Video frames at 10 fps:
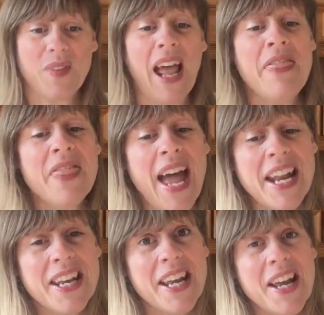and
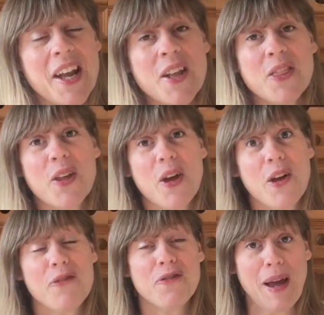then
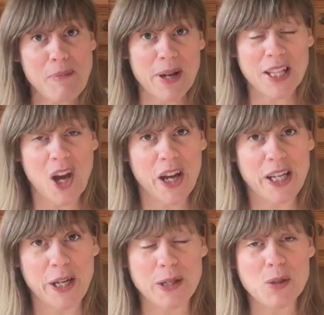the fabric that I
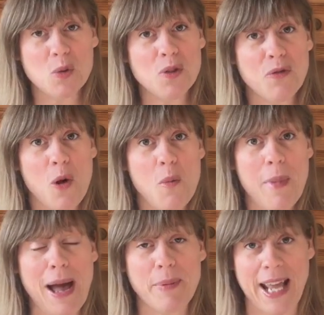used was from
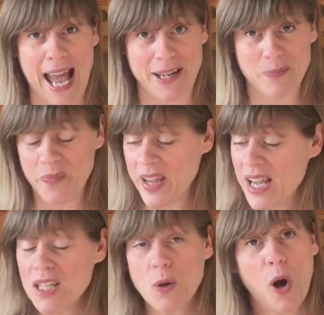Abakhan
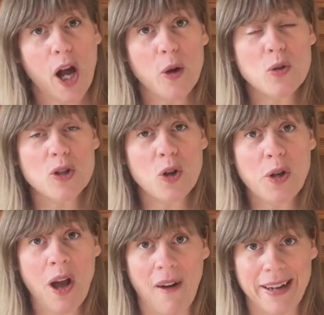so I ordered
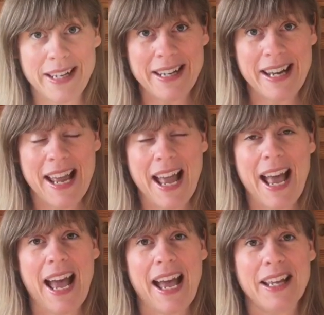online
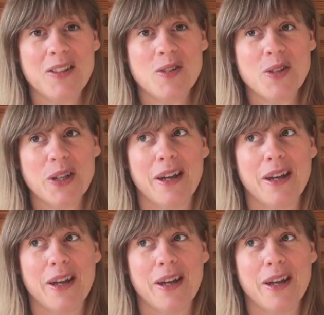and